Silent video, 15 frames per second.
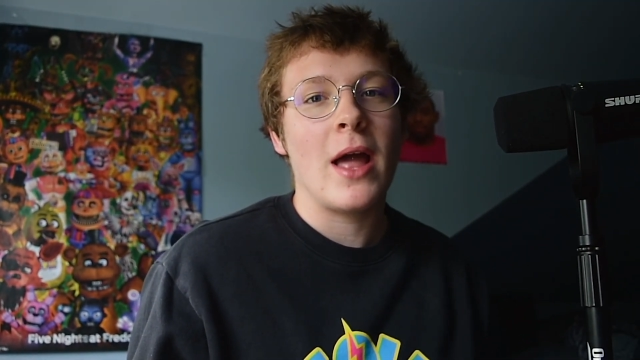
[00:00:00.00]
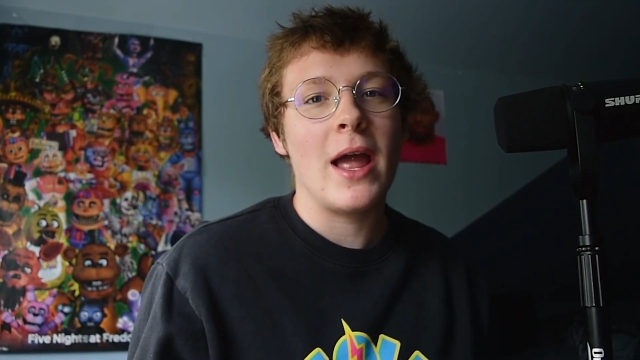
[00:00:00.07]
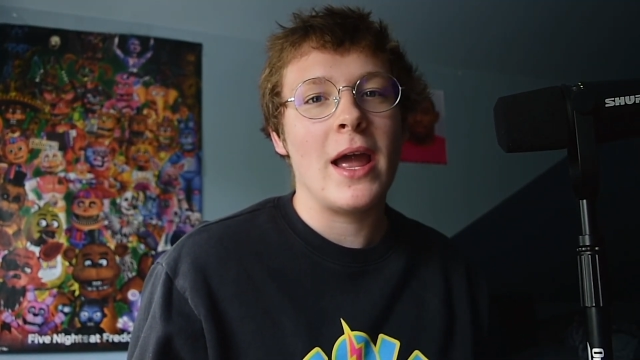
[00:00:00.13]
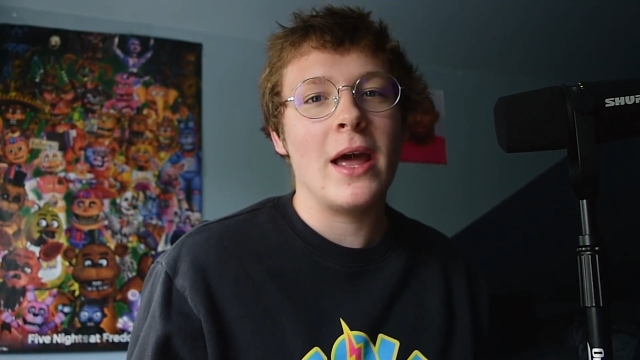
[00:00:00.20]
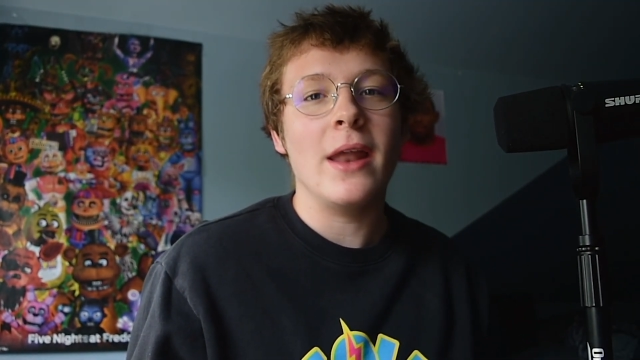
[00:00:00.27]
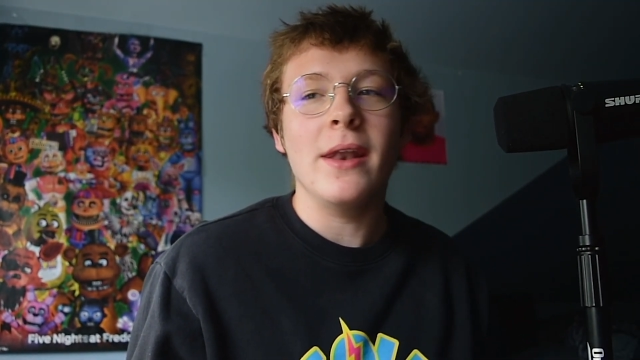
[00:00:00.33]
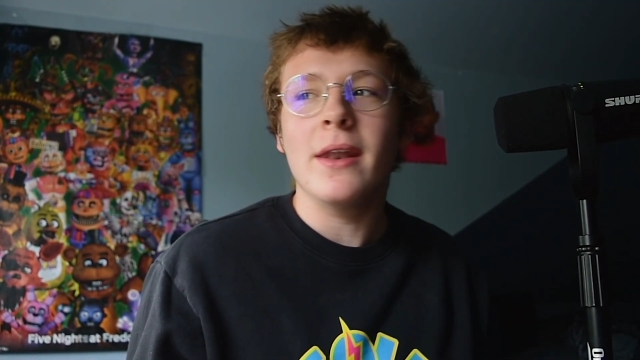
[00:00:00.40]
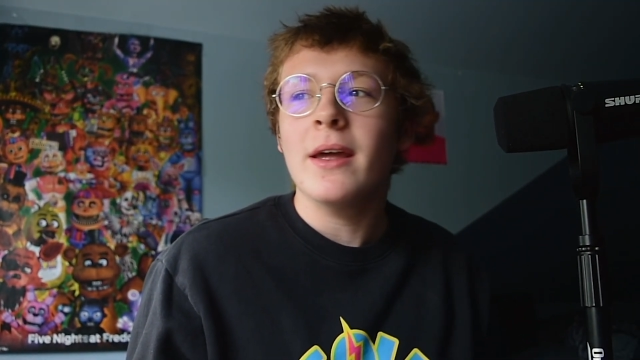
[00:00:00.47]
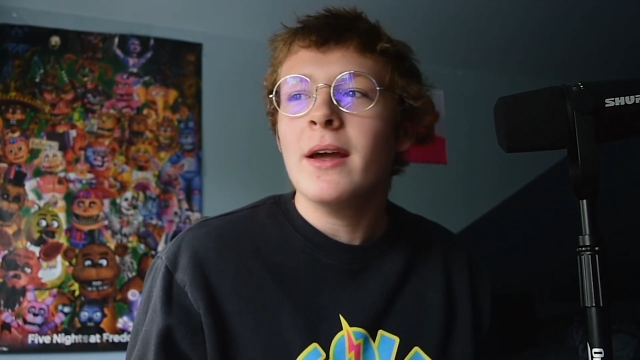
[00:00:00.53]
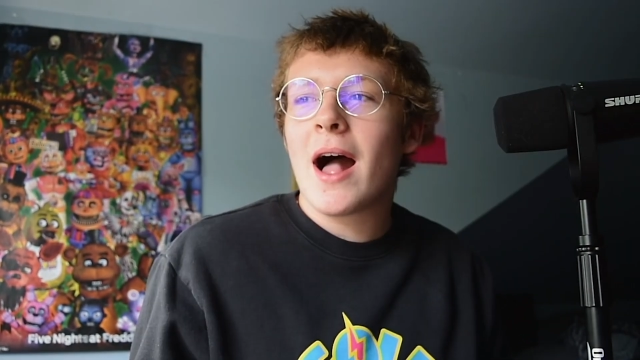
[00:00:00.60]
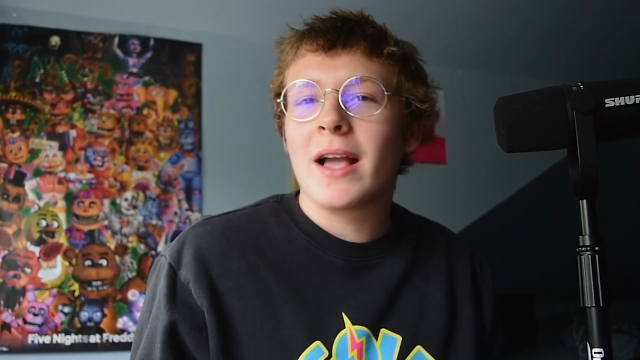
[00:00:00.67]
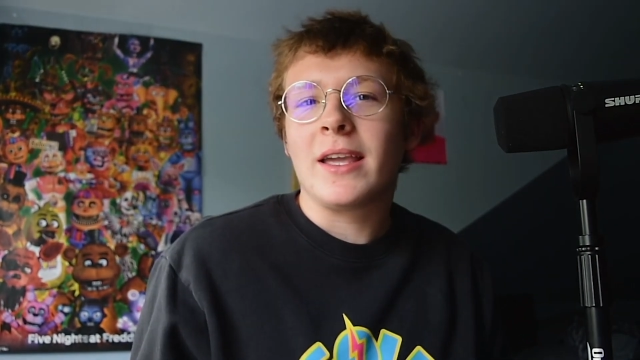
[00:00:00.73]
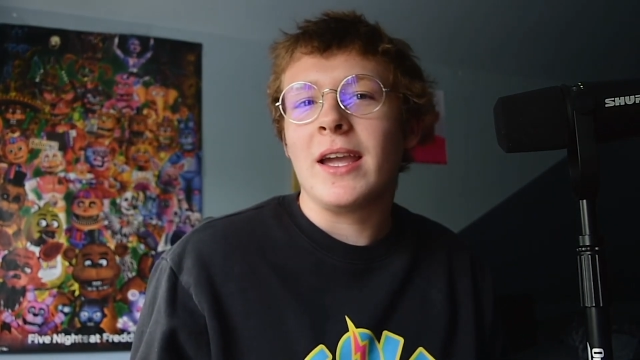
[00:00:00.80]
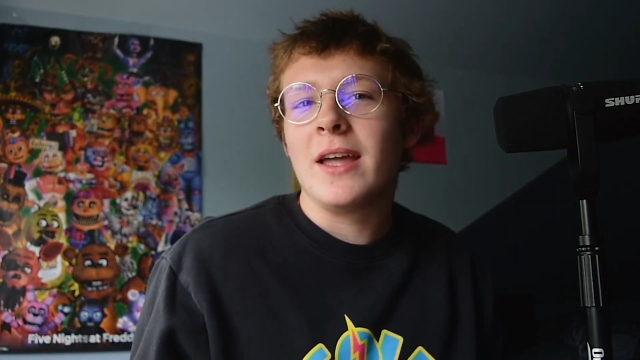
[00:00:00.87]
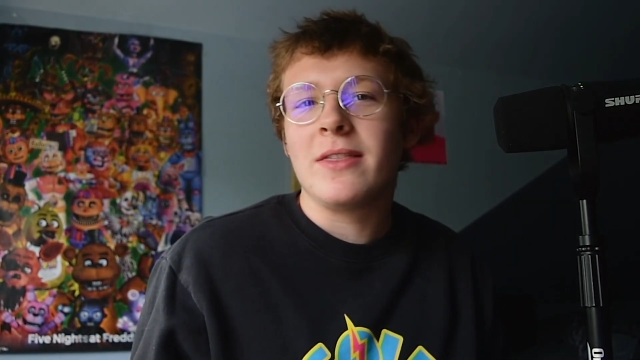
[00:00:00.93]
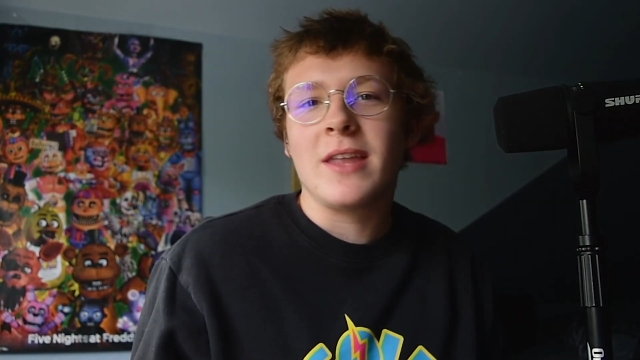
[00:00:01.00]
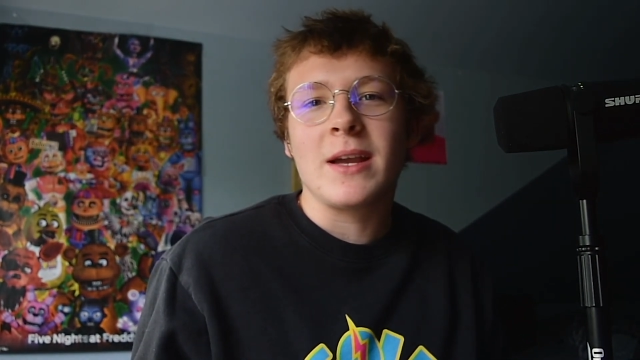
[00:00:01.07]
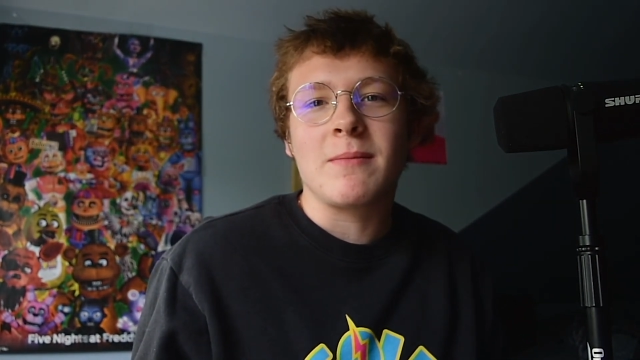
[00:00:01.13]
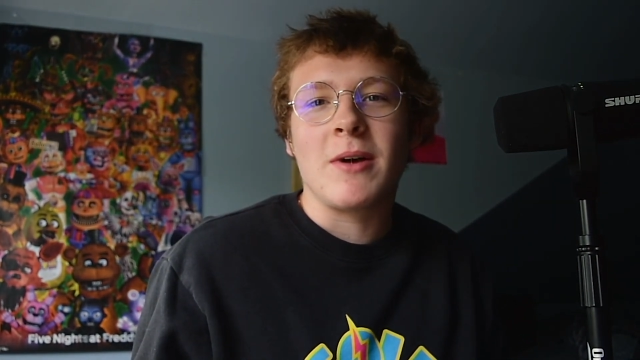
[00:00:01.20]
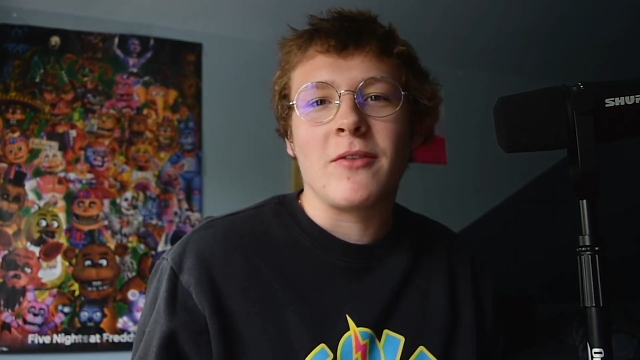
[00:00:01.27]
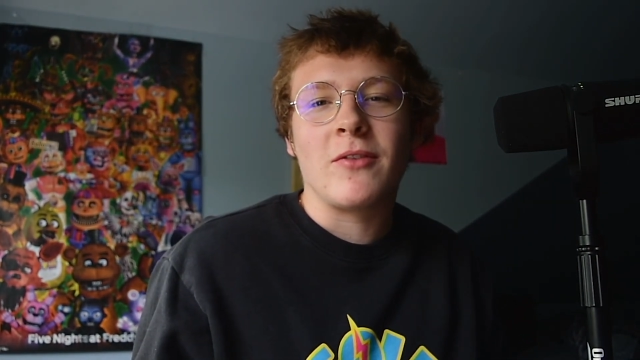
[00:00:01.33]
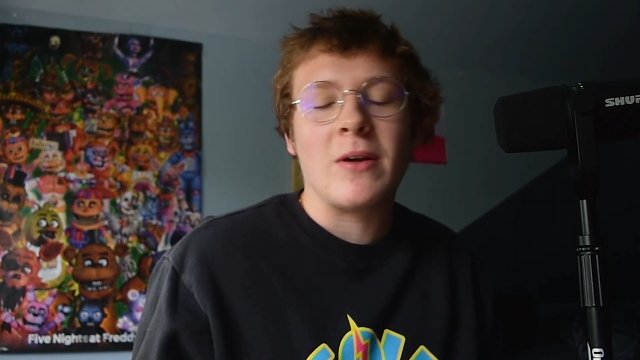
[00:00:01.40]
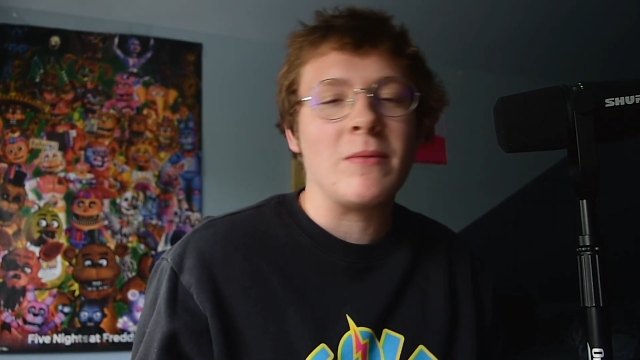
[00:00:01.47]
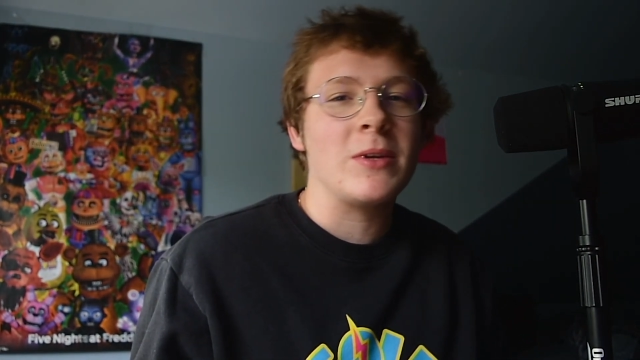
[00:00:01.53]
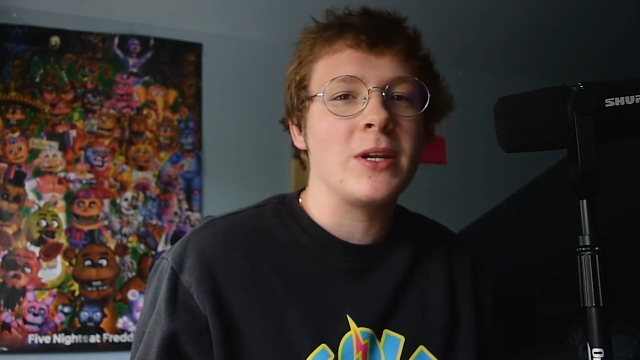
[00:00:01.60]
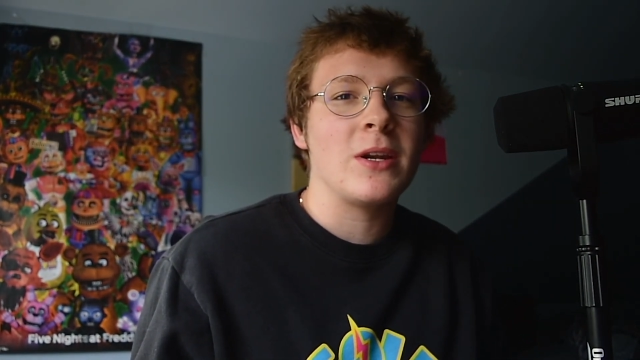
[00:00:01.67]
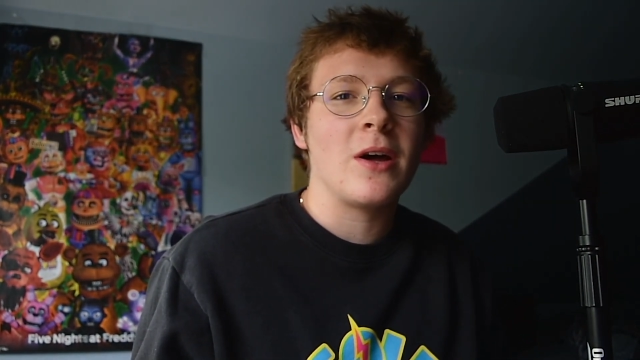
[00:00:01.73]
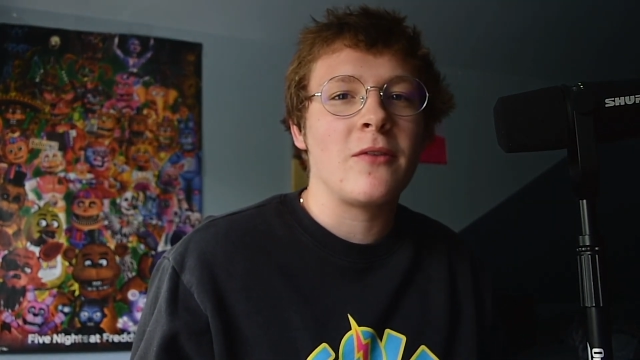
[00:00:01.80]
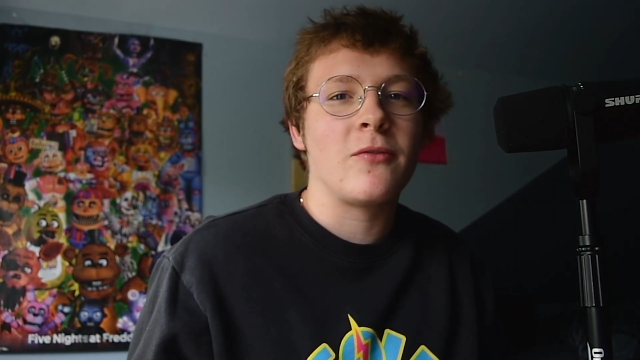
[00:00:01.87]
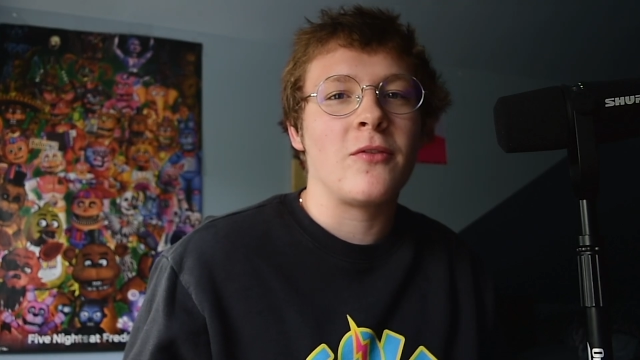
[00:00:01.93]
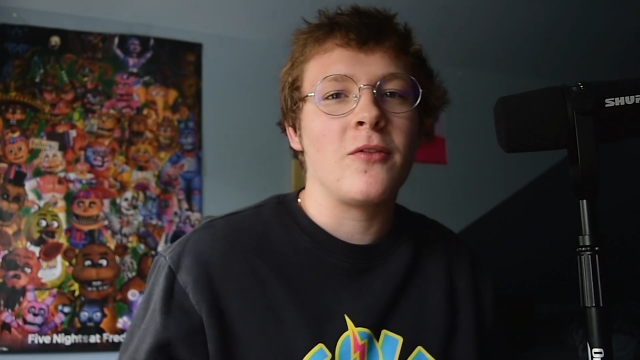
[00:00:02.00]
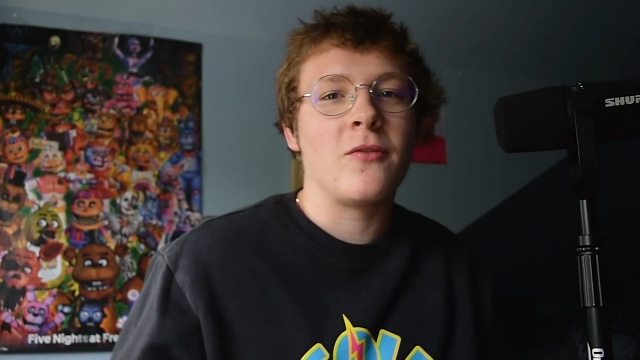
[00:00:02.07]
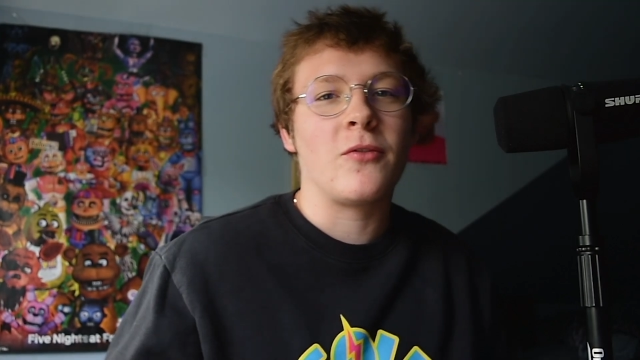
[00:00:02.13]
and I can't thank my family enough